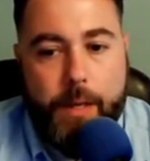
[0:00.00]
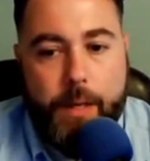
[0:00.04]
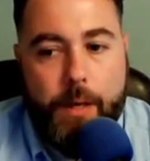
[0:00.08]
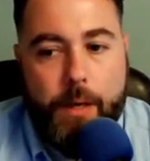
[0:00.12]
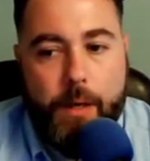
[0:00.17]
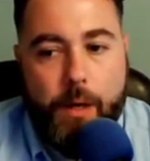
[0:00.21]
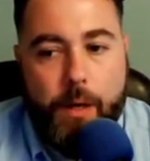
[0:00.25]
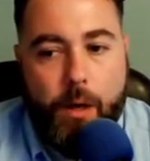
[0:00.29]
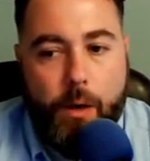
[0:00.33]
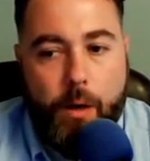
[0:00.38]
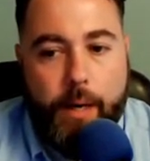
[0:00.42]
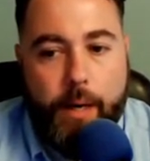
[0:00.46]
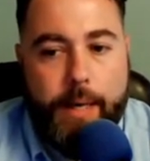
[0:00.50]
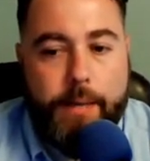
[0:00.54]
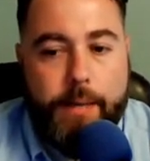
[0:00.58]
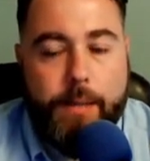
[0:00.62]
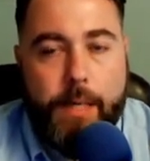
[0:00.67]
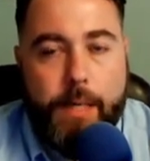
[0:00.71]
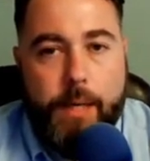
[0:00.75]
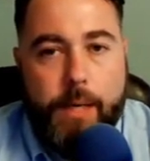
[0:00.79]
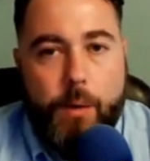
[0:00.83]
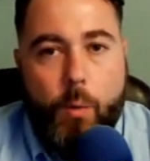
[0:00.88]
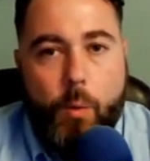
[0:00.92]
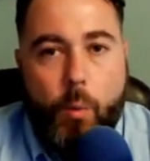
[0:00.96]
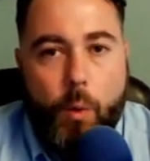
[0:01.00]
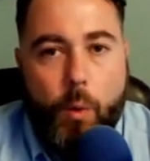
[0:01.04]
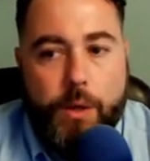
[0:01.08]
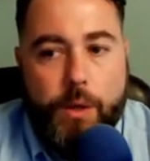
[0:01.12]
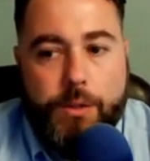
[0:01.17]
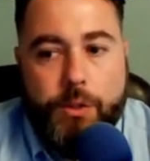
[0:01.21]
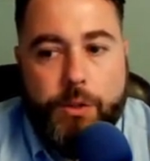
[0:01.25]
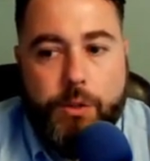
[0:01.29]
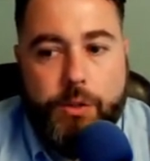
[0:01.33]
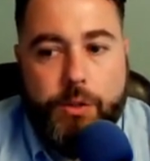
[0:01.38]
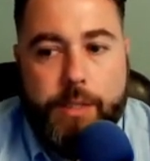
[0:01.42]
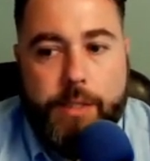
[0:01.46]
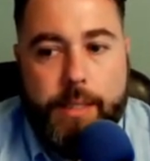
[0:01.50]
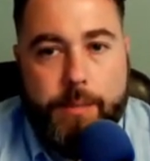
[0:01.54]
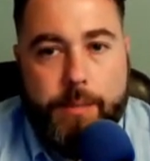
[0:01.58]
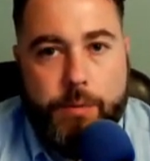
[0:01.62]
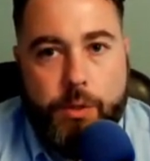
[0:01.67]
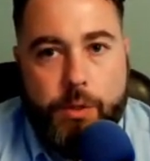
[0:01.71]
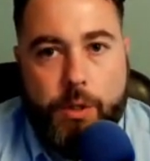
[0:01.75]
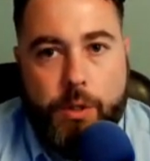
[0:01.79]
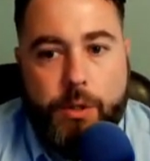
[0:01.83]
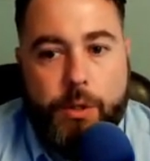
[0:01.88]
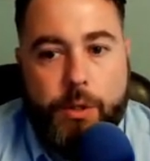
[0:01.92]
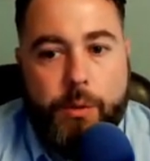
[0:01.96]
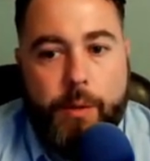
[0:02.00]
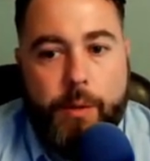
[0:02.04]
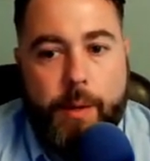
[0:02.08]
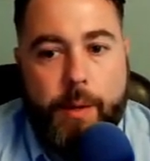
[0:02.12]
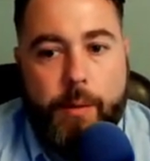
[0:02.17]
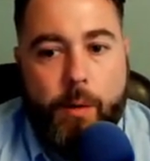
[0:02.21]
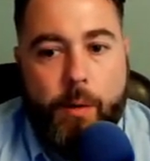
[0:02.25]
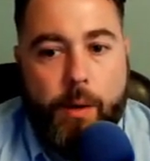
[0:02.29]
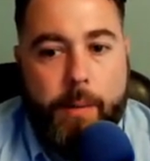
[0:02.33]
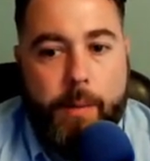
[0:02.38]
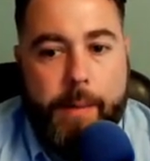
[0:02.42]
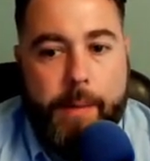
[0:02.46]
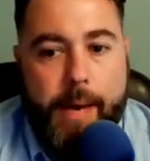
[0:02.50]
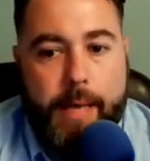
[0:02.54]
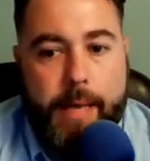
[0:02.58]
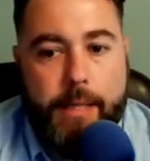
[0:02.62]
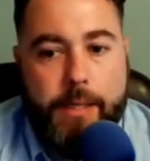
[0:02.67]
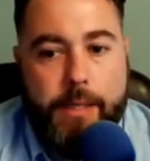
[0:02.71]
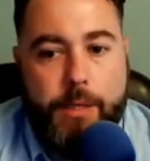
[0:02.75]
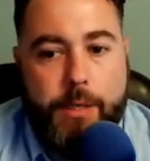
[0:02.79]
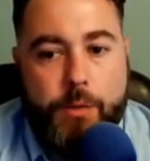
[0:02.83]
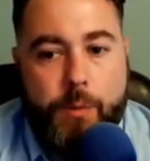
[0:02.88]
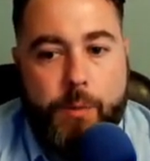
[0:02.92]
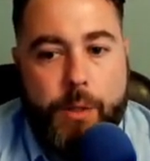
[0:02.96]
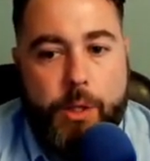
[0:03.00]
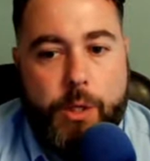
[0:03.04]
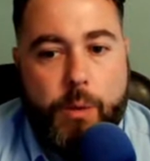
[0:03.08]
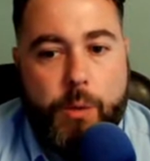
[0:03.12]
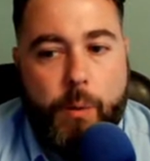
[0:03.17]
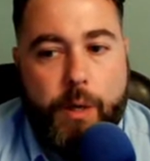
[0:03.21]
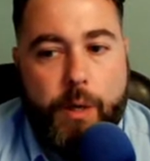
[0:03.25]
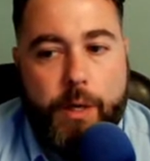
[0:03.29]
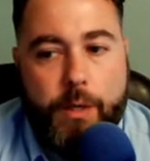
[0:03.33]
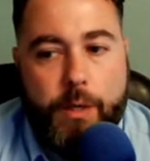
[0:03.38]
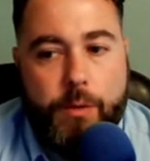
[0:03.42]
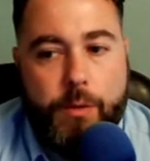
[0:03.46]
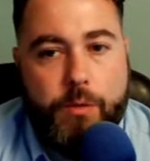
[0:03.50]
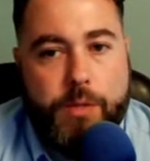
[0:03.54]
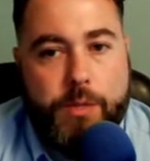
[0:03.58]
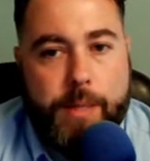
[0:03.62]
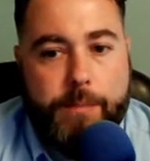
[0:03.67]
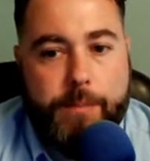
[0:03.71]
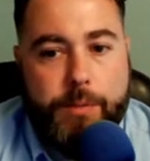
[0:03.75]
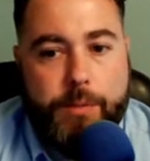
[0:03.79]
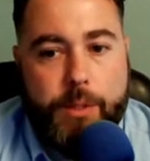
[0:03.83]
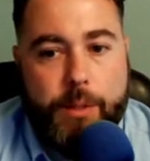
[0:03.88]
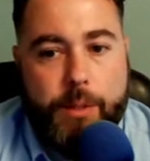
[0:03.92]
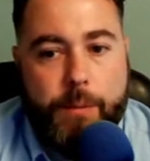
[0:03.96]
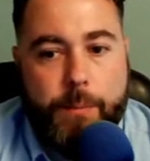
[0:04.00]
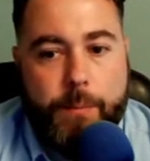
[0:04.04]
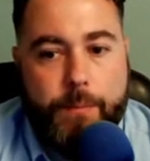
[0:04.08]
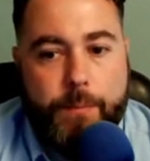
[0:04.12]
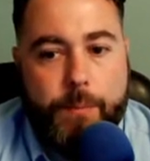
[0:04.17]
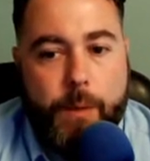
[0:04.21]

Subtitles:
All right. Once you see them start doing it automatically is when you want to do step two.